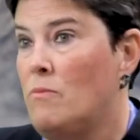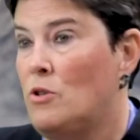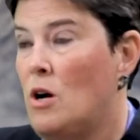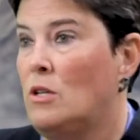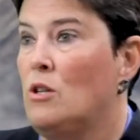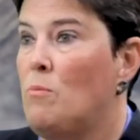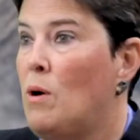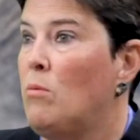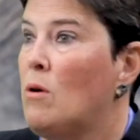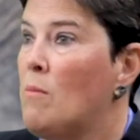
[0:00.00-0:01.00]
talk to the
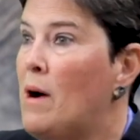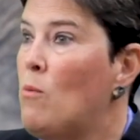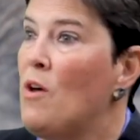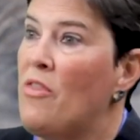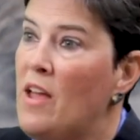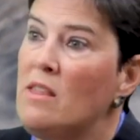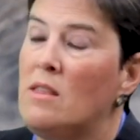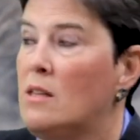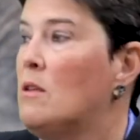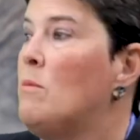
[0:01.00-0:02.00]
public about what they
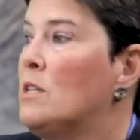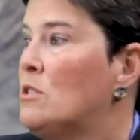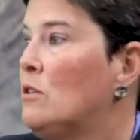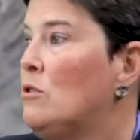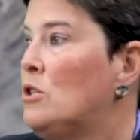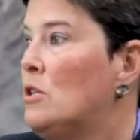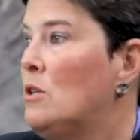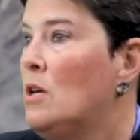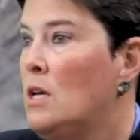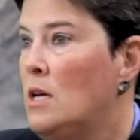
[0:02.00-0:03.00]
think the best
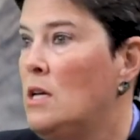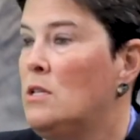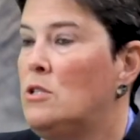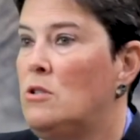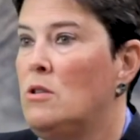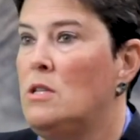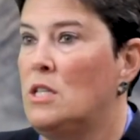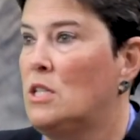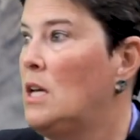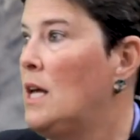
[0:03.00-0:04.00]
solution is to the
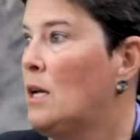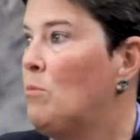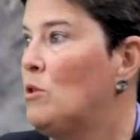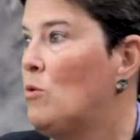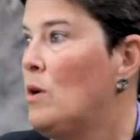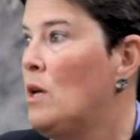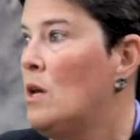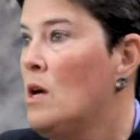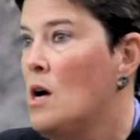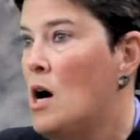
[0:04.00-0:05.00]
disconnect between
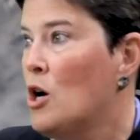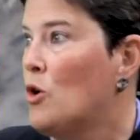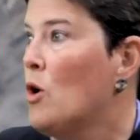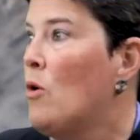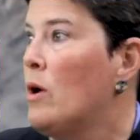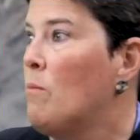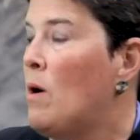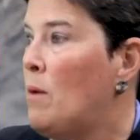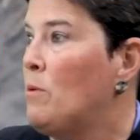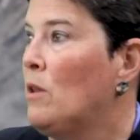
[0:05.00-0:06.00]
our growing
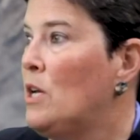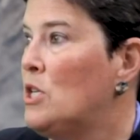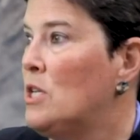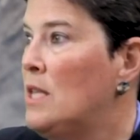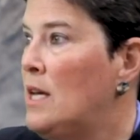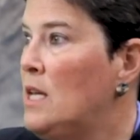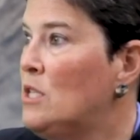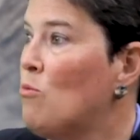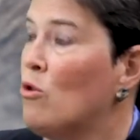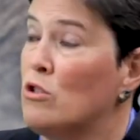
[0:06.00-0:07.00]
population that
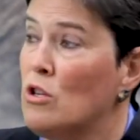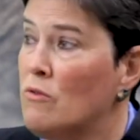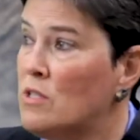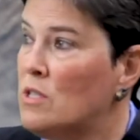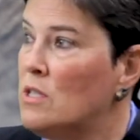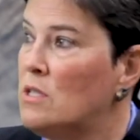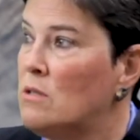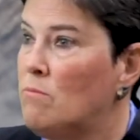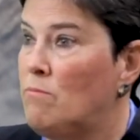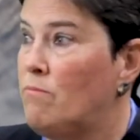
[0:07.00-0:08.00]
needs more
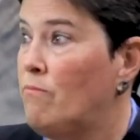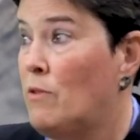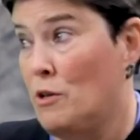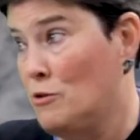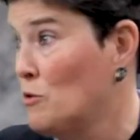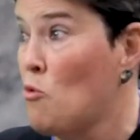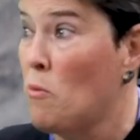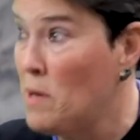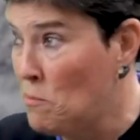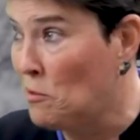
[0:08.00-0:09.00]
services because there's
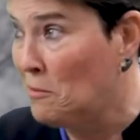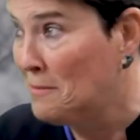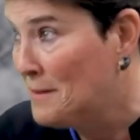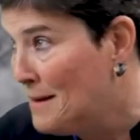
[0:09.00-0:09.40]
more people,